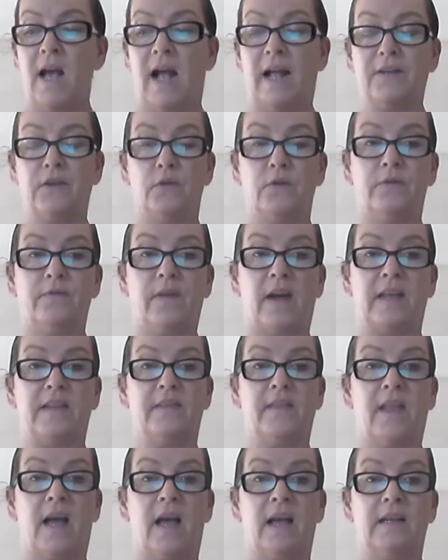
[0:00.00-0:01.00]
And you'll
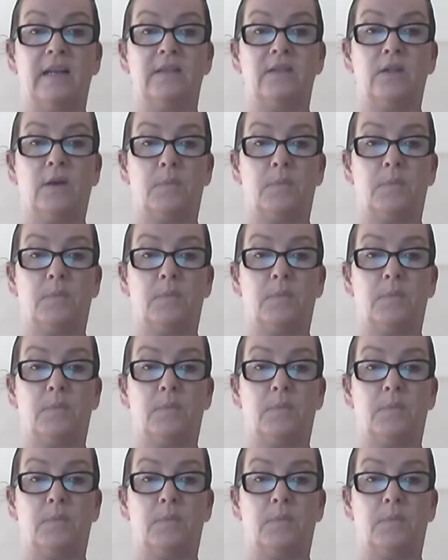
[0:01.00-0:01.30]
find that at